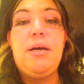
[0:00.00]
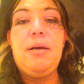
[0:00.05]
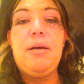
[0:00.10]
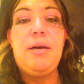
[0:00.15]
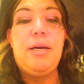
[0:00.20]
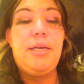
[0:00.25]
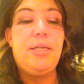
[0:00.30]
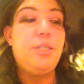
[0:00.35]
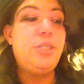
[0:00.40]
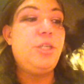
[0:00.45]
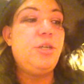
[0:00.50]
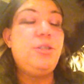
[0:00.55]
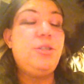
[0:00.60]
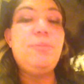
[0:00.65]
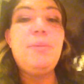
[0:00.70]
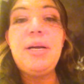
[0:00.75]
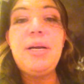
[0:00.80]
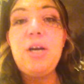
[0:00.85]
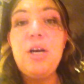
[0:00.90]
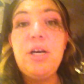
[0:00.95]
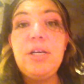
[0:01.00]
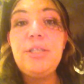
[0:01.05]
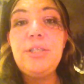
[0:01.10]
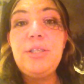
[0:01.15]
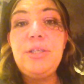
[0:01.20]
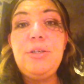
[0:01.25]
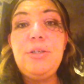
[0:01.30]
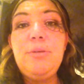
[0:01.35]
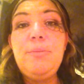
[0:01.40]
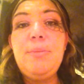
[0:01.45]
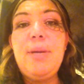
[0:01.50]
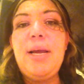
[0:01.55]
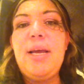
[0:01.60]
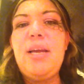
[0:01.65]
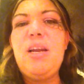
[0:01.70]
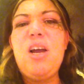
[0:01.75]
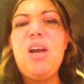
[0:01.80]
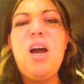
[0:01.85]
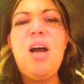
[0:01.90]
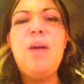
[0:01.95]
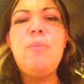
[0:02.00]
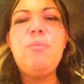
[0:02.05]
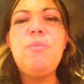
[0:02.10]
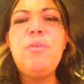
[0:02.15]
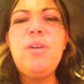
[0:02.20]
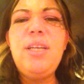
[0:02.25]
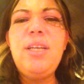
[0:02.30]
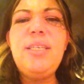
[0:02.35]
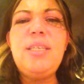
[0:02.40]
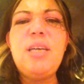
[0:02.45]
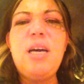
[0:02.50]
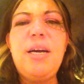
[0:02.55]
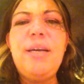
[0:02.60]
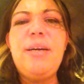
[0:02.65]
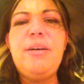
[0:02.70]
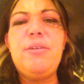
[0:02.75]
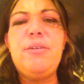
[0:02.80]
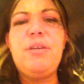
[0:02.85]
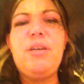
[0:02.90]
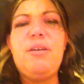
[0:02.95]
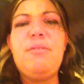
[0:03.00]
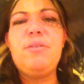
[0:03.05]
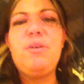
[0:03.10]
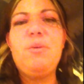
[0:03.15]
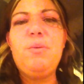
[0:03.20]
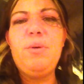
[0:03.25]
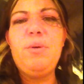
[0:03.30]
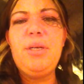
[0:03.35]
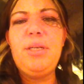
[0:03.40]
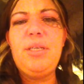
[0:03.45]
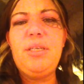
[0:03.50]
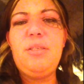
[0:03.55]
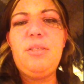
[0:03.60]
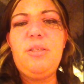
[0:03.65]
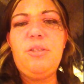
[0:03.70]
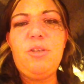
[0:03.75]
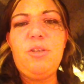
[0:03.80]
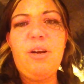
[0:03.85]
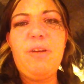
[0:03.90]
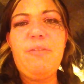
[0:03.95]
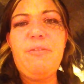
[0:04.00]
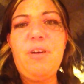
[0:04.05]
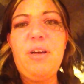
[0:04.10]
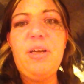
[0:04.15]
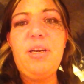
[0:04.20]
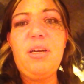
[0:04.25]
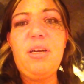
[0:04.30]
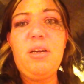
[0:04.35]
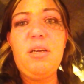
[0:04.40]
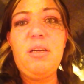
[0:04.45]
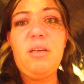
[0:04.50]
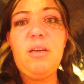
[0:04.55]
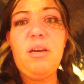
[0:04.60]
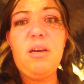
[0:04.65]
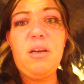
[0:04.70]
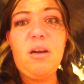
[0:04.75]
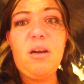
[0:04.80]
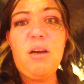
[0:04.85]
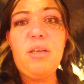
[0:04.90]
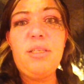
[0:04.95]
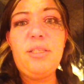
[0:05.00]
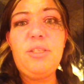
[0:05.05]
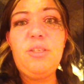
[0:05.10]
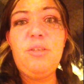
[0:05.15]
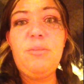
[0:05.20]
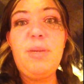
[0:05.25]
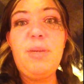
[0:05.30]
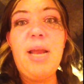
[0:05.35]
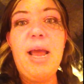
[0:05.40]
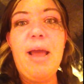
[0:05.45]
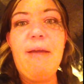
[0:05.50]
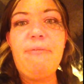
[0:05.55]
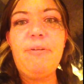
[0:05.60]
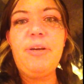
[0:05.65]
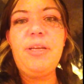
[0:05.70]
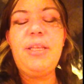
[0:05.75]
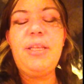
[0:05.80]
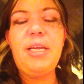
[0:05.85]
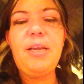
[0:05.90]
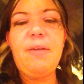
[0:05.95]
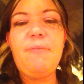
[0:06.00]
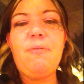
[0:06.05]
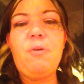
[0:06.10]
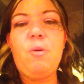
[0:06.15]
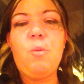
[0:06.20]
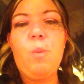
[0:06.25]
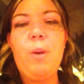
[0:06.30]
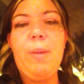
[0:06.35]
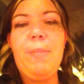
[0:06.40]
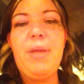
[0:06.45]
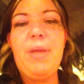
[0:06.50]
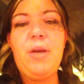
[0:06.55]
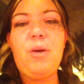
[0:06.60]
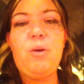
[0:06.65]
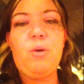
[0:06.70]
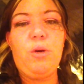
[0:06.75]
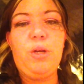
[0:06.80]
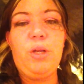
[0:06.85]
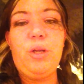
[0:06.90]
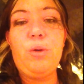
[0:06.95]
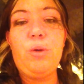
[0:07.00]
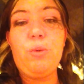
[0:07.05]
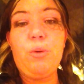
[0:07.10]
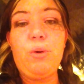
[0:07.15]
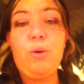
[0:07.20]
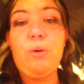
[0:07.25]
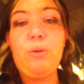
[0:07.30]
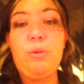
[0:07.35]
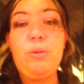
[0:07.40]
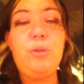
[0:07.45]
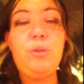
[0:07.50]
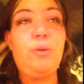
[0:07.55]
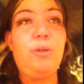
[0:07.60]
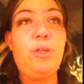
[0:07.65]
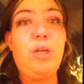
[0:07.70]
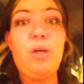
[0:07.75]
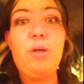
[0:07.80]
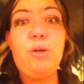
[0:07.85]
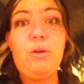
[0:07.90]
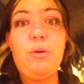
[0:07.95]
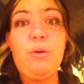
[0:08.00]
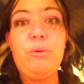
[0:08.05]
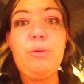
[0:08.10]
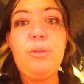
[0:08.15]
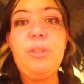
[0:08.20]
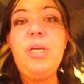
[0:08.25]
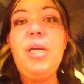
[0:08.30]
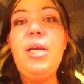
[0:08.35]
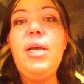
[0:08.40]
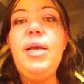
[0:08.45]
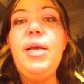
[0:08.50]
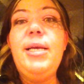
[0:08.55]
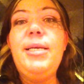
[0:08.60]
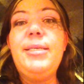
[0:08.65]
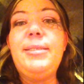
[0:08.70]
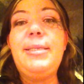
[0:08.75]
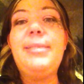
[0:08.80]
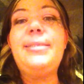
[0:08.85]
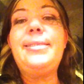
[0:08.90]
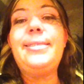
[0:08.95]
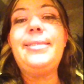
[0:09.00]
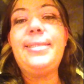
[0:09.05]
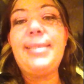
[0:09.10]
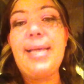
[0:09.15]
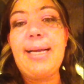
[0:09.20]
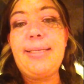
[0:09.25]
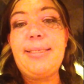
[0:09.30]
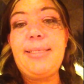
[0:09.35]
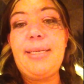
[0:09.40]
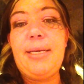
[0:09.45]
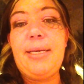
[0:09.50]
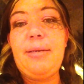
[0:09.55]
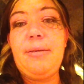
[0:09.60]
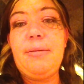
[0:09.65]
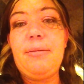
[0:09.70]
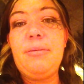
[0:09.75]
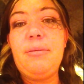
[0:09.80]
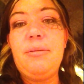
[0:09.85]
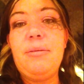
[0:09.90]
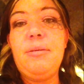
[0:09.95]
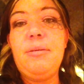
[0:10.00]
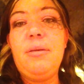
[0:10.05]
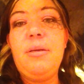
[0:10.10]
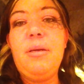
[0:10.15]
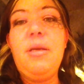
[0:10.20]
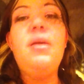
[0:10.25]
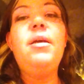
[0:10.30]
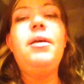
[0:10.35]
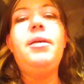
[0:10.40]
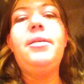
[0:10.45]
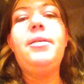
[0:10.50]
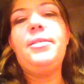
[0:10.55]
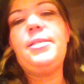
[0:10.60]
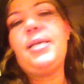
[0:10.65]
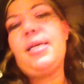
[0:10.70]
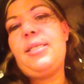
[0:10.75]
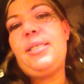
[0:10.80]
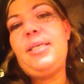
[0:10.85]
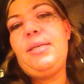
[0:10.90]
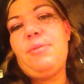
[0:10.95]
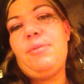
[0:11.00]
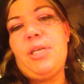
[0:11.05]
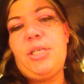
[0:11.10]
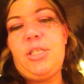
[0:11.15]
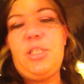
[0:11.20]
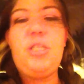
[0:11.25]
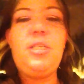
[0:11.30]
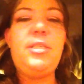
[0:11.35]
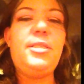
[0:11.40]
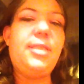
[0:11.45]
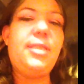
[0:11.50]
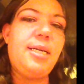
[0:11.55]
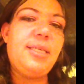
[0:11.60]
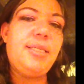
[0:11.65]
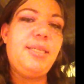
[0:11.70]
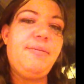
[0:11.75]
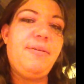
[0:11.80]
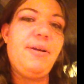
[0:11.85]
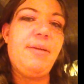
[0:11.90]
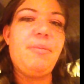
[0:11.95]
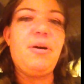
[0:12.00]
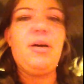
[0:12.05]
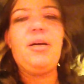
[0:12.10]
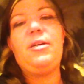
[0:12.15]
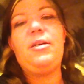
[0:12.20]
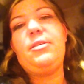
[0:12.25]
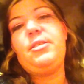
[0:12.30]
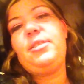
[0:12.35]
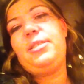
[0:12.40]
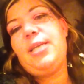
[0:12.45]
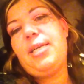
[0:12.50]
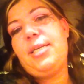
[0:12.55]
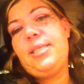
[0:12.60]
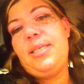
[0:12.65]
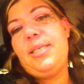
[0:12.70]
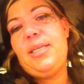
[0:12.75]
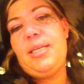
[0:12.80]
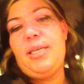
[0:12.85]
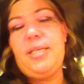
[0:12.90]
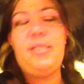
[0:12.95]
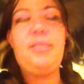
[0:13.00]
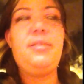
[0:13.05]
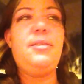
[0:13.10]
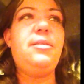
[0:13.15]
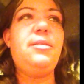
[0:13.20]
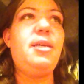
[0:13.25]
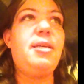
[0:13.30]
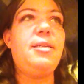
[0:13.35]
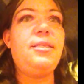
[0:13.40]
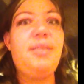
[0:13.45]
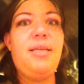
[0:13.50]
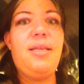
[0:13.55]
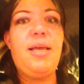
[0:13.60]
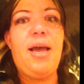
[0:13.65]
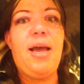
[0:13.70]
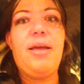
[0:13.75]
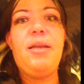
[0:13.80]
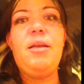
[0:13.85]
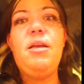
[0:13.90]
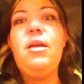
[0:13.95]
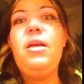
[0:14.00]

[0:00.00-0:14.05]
I showed you my costume, and I'm really tired of going to try to find a costume, and everything for women or little girls or young girls says sexy. Sexy witch, sexy vampire, sexy this, sexy that.